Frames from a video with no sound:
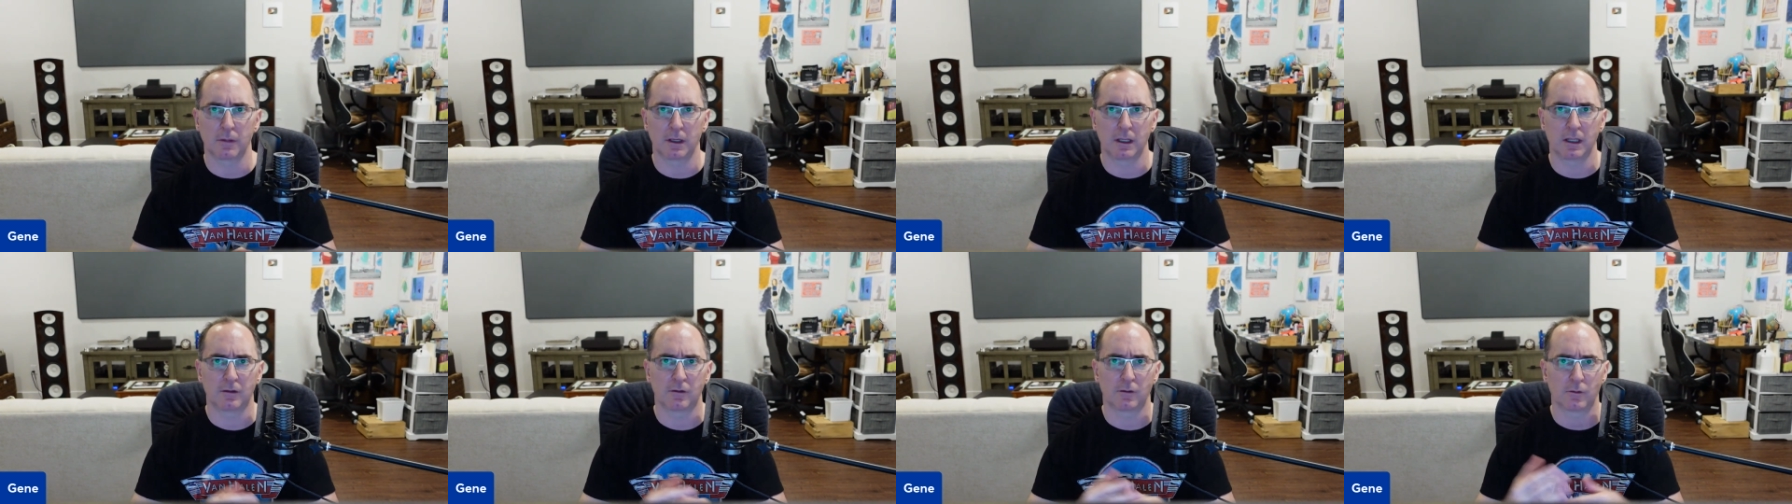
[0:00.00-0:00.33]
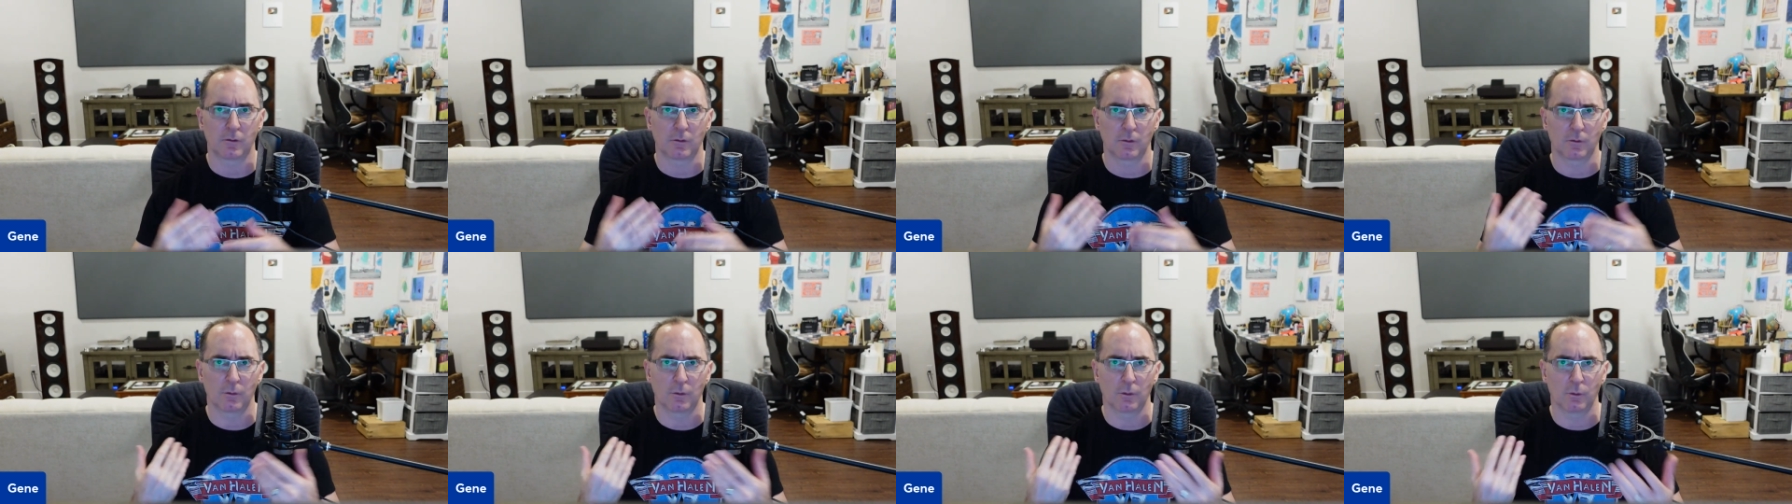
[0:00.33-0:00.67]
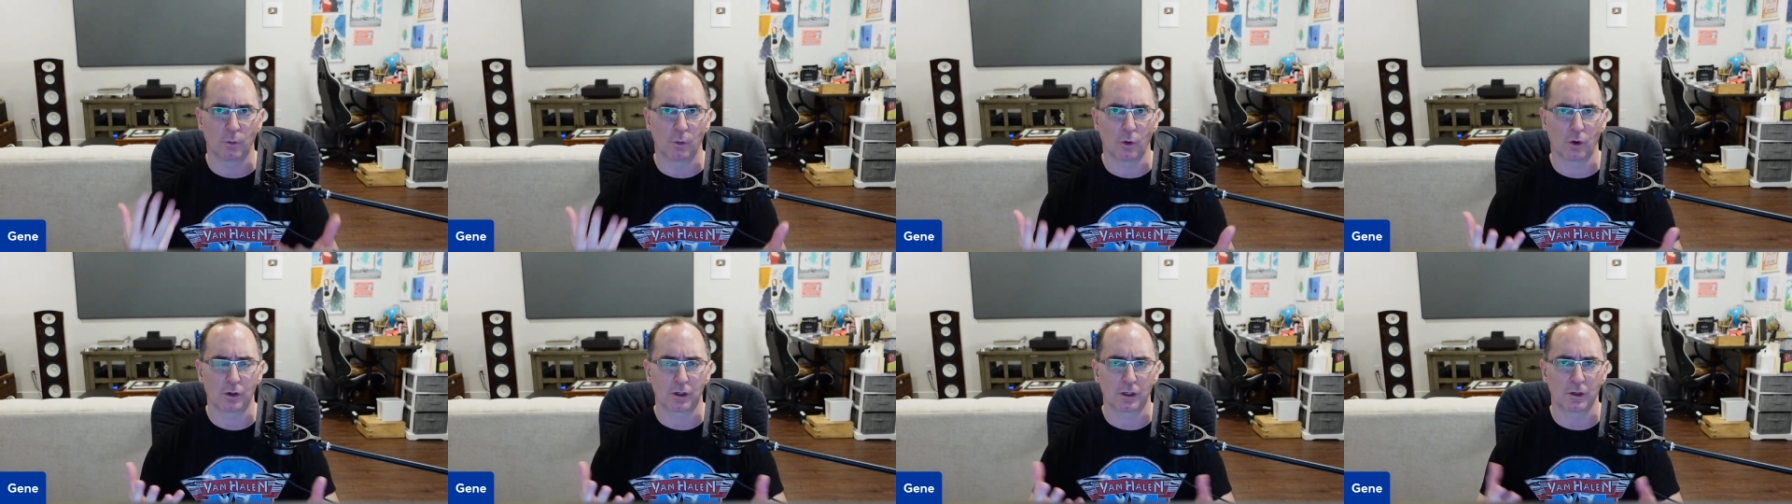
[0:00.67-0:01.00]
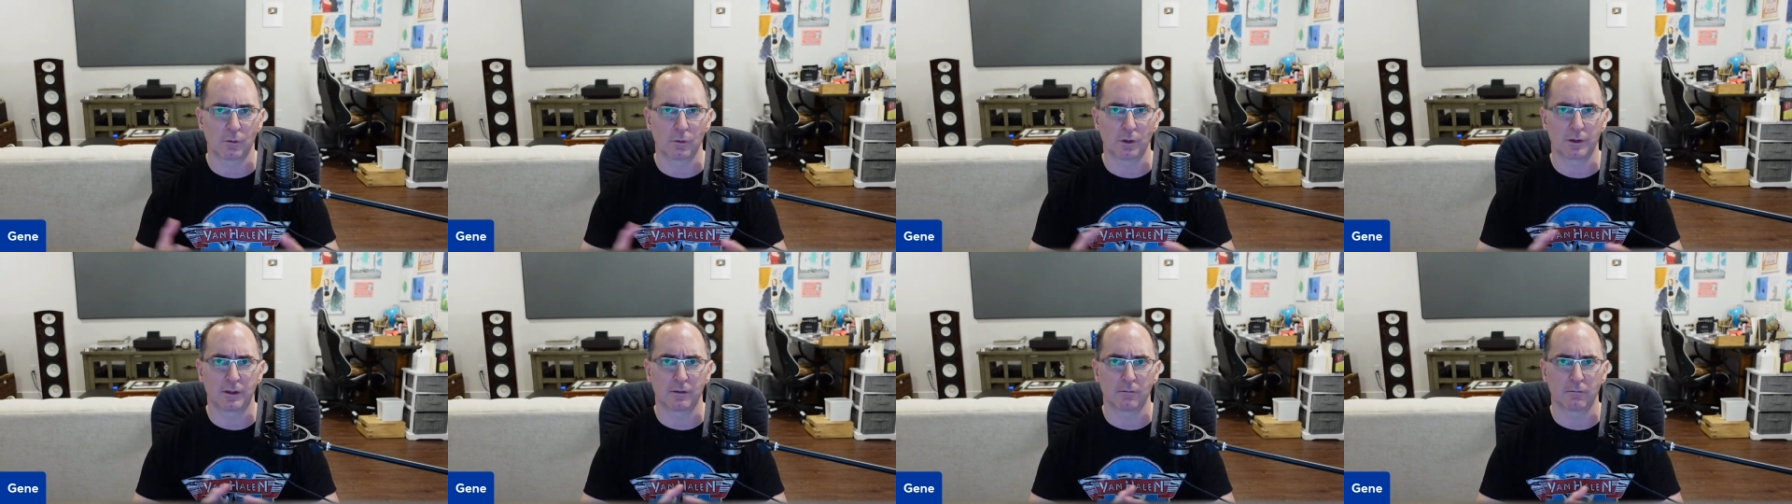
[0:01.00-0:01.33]
it's working
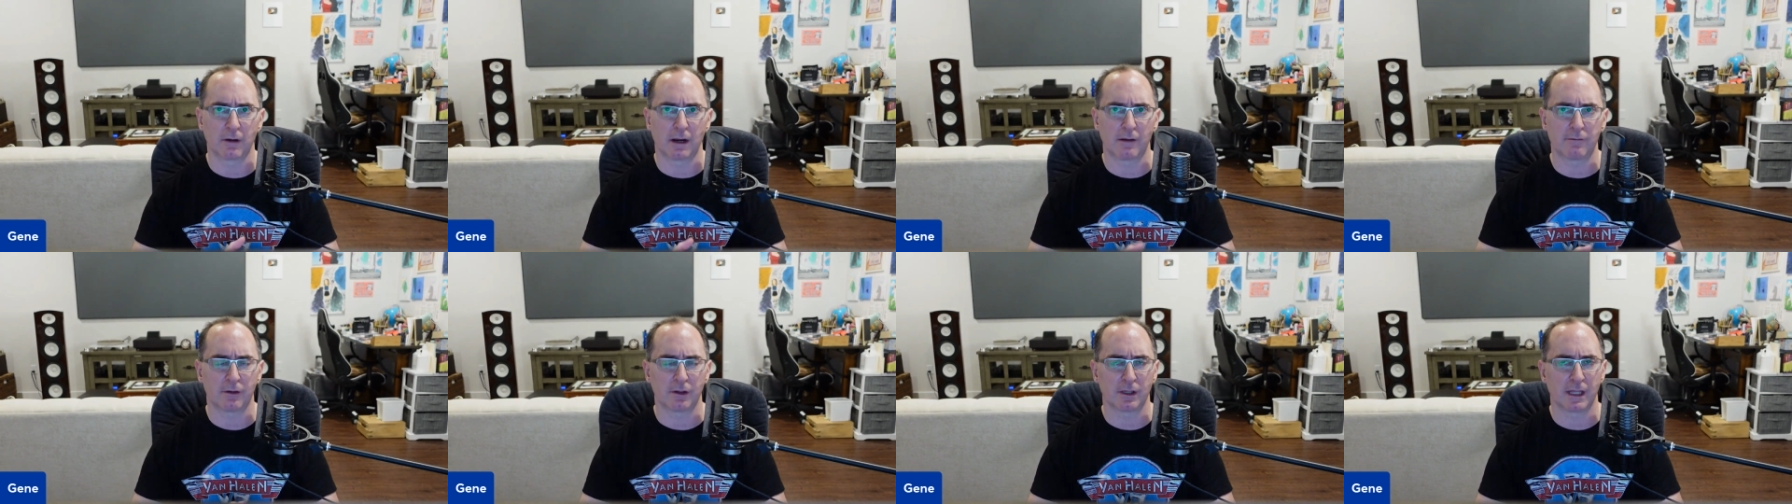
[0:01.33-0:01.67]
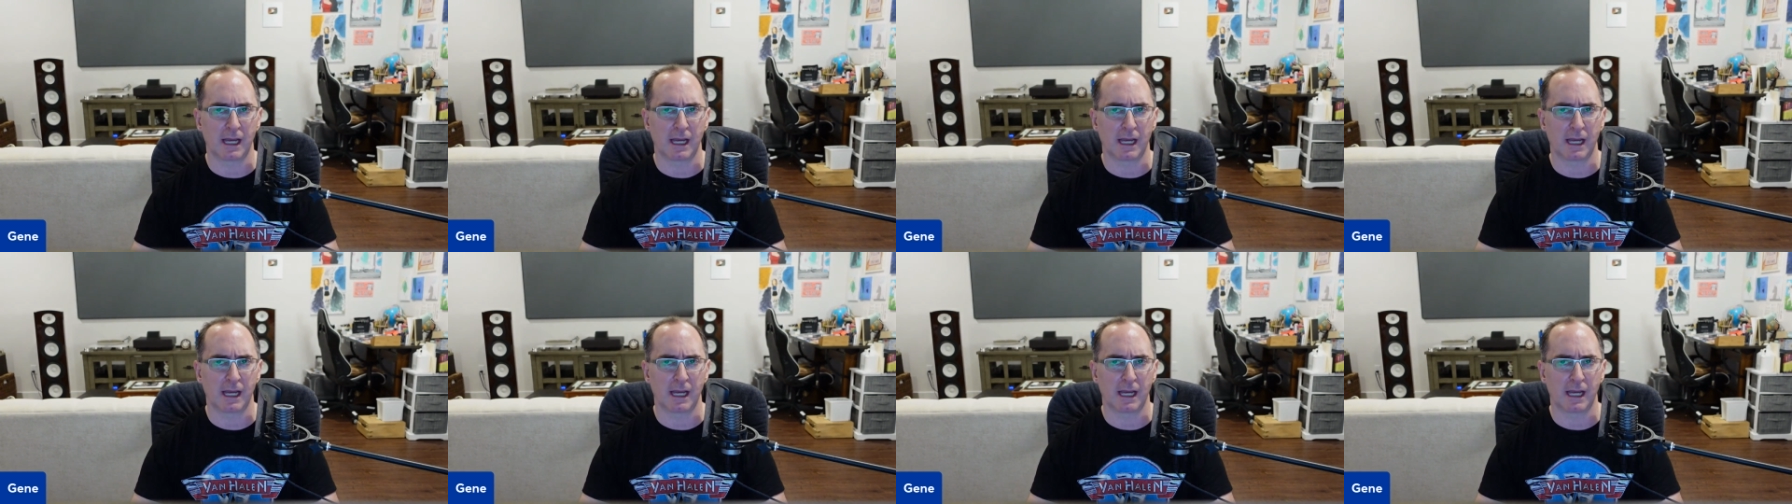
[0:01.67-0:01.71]
with the Revel